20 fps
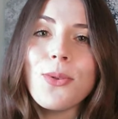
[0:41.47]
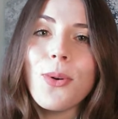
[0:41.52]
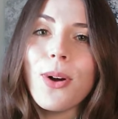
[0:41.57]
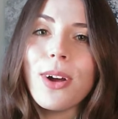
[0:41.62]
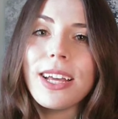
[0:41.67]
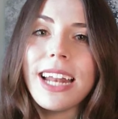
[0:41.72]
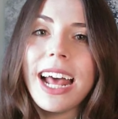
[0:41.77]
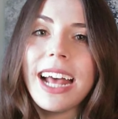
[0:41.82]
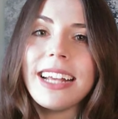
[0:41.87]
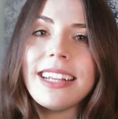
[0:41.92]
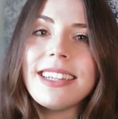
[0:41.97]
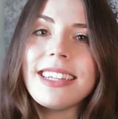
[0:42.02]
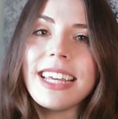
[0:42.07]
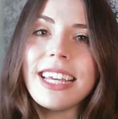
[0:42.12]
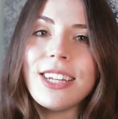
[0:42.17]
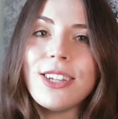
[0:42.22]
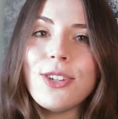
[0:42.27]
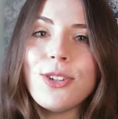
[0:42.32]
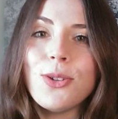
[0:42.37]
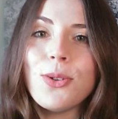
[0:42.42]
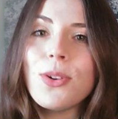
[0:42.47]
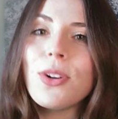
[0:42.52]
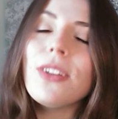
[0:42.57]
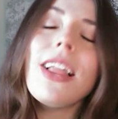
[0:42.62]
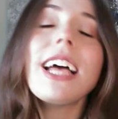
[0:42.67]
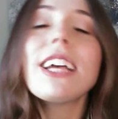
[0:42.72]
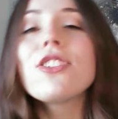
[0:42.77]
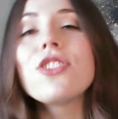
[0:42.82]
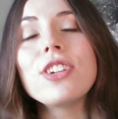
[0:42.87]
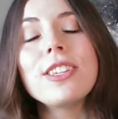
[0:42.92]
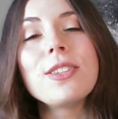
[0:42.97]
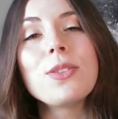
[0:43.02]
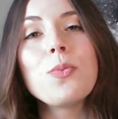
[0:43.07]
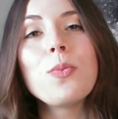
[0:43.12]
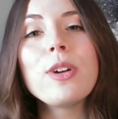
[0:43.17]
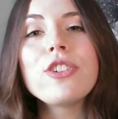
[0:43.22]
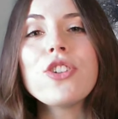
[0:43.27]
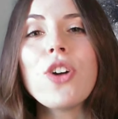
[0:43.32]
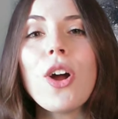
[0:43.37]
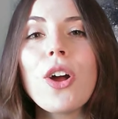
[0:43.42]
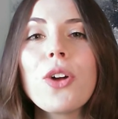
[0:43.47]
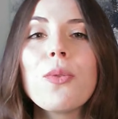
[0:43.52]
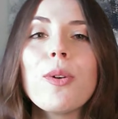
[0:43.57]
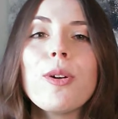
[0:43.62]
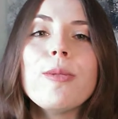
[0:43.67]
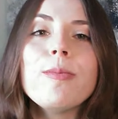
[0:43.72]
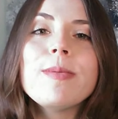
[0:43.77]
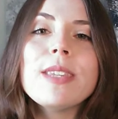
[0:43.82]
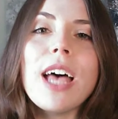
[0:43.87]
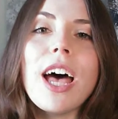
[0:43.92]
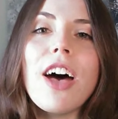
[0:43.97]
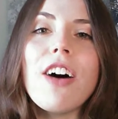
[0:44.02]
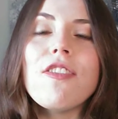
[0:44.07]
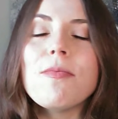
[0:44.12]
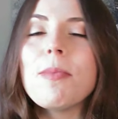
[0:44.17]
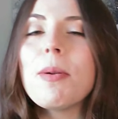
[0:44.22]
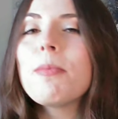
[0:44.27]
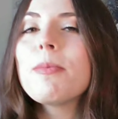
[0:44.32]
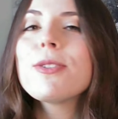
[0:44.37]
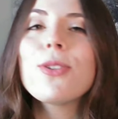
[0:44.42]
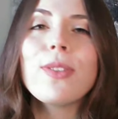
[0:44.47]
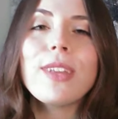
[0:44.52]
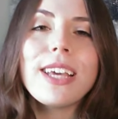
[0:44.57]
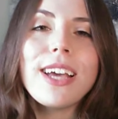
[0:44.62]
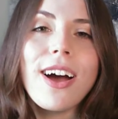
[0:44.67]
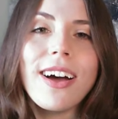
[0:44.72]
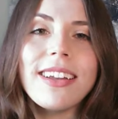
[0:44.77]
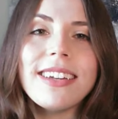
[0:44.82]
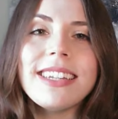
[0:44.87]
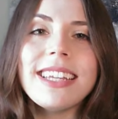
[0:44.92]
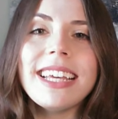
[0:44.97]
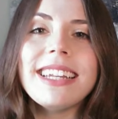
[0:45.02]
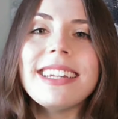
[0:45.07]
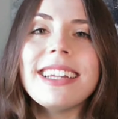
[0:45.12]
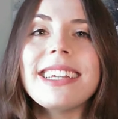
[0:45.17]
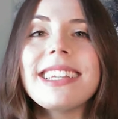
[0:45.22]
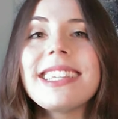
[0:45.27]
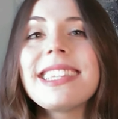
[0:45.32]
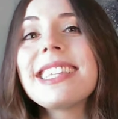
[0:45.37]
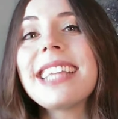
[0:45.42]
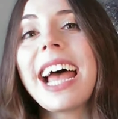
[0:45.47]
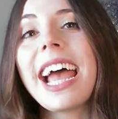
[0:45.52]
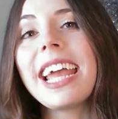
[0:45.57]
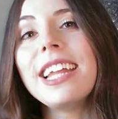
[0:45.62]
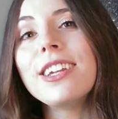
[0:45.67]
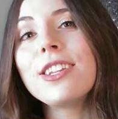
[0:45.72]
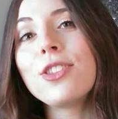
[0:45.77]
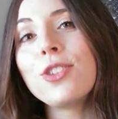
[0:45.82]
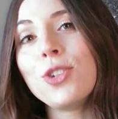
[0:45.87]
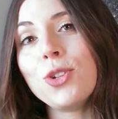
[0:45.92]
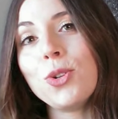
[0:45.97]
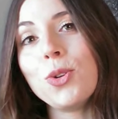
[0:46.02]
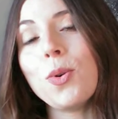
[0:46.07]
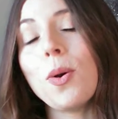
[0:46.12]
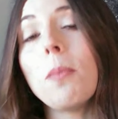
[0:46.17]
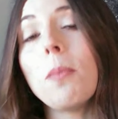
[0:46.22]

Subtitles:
organized into collections, which are groups of members-only content assigned to